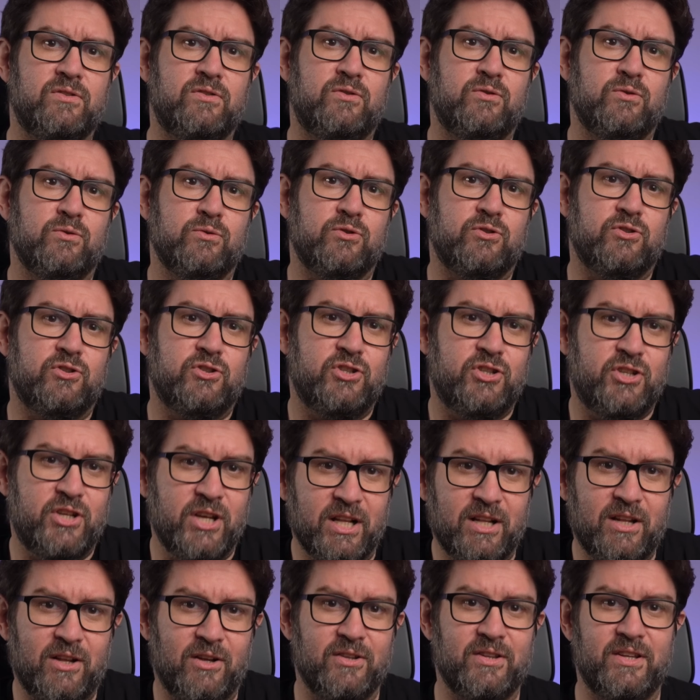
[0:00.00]
to
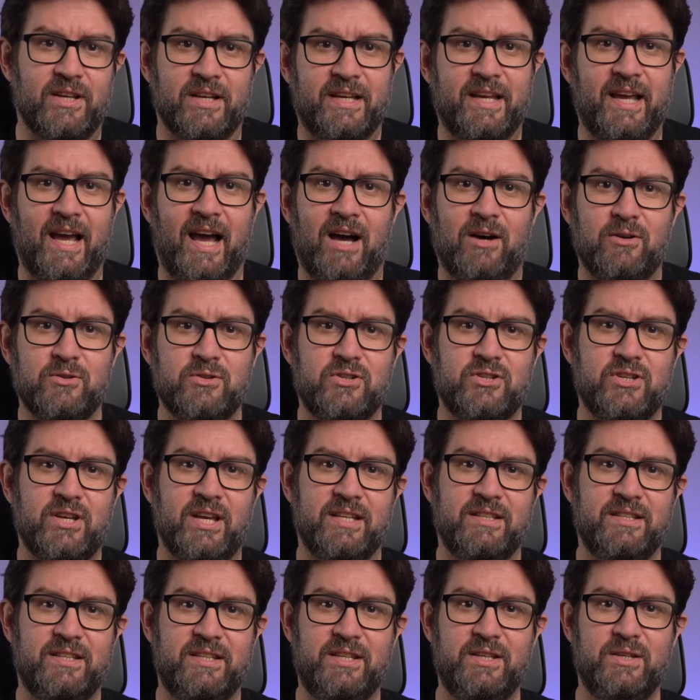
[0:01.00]
chill on the couch
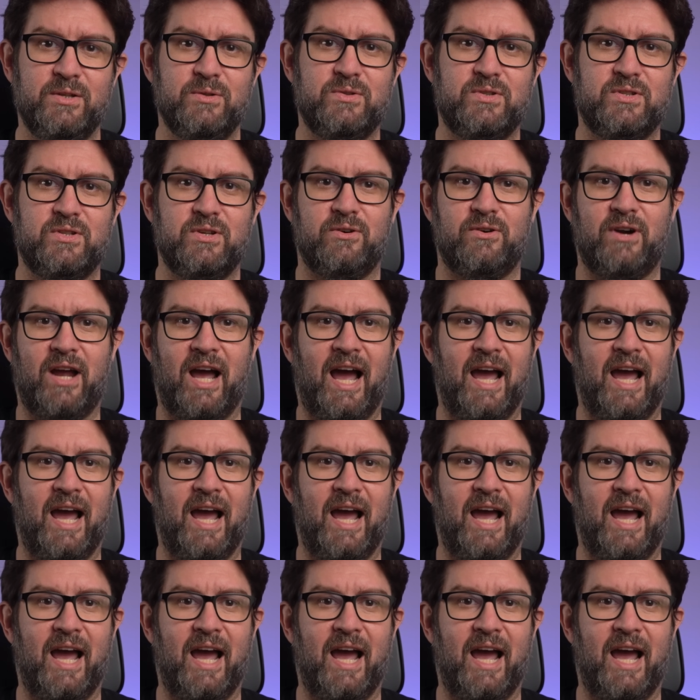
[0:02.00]
and use your